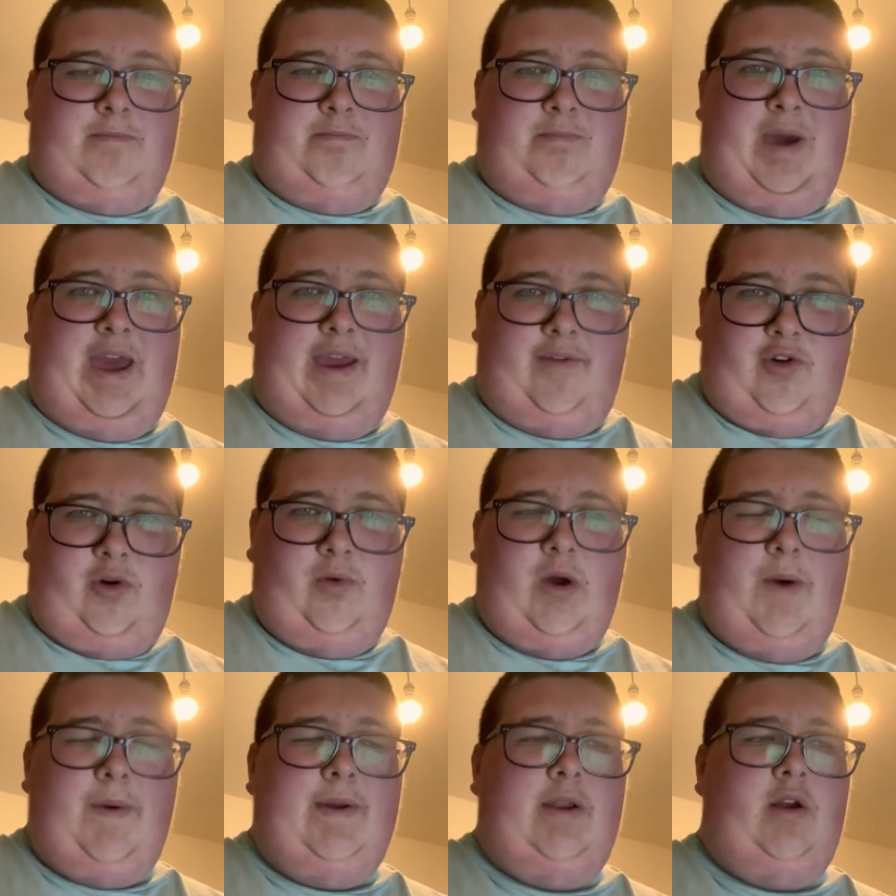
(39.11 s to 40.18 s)
payroll
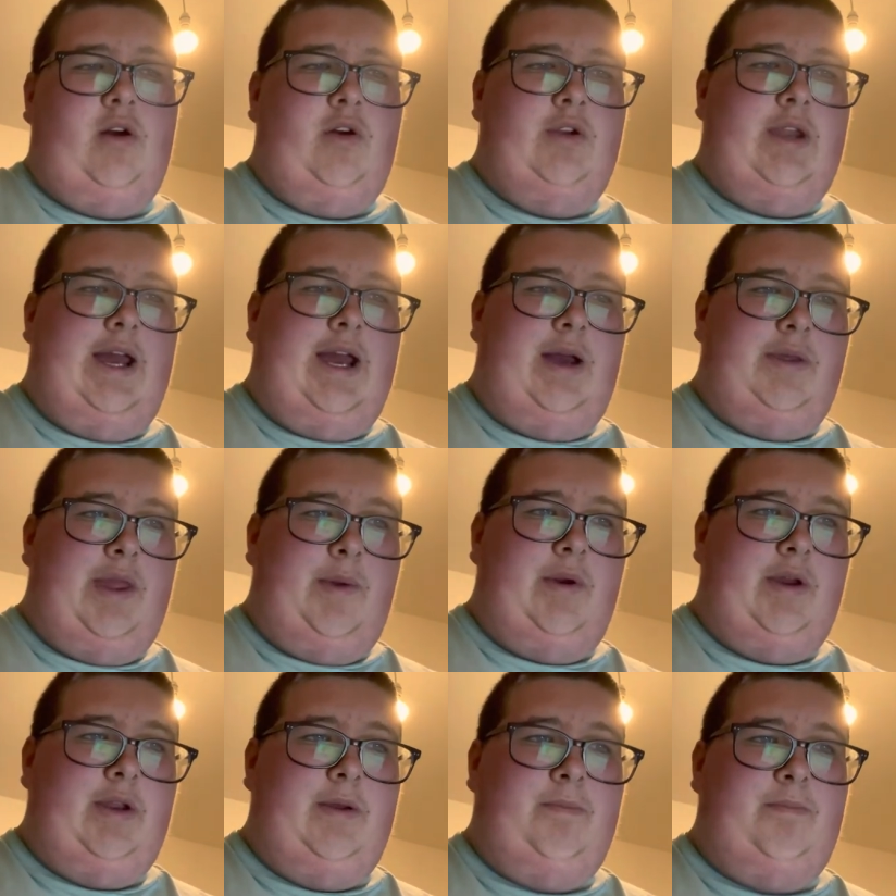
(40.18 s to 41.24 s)
going on, how they were
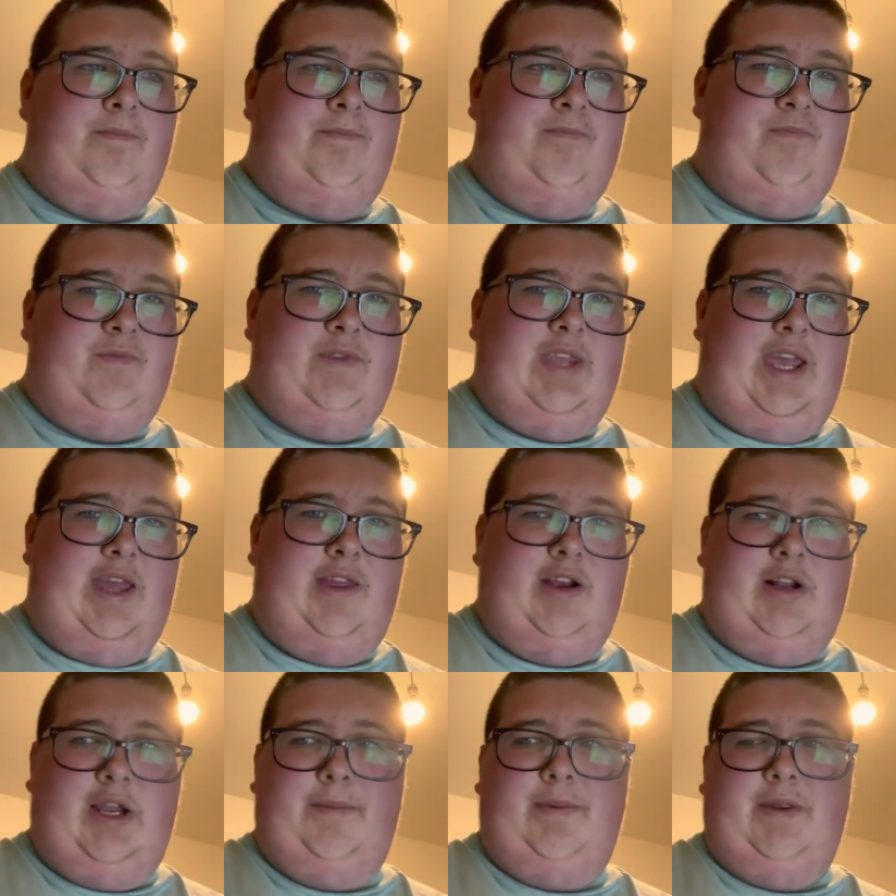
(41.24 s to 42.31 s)
going to take the
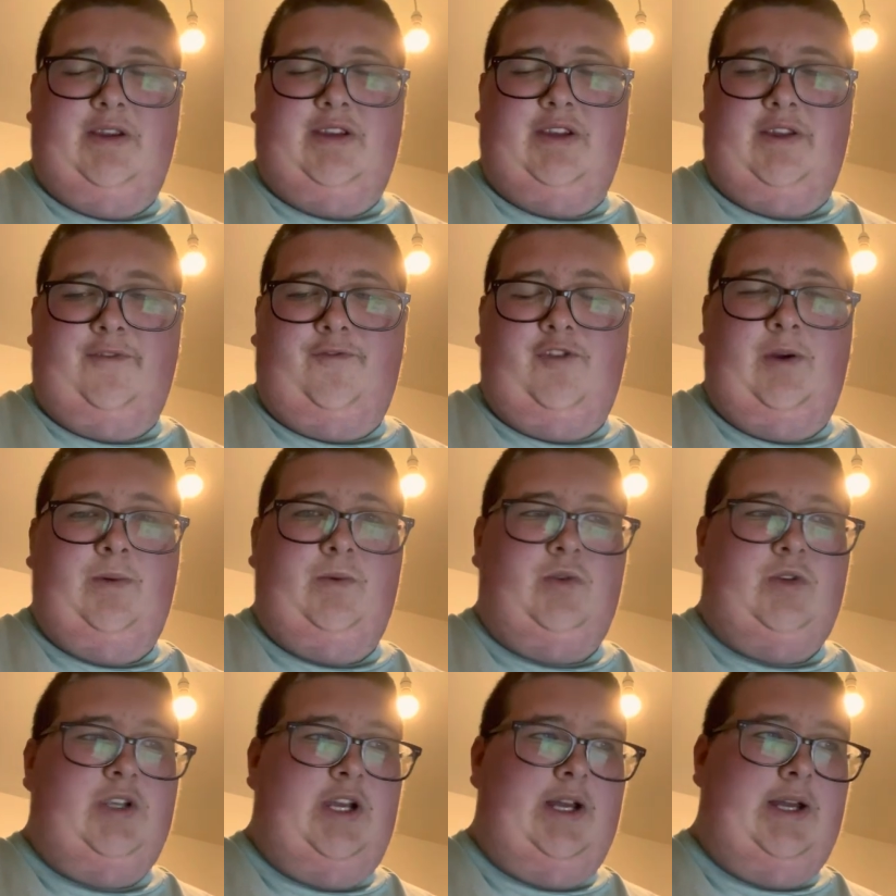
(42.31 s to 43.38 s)
club into the
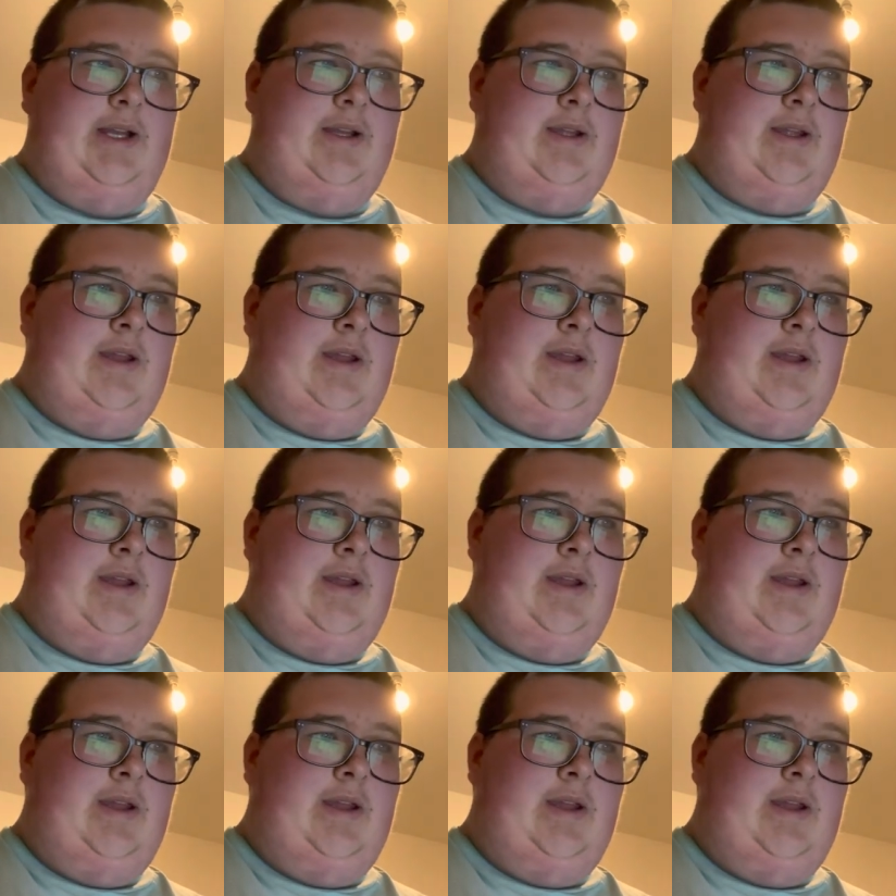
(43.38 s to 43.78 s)
future.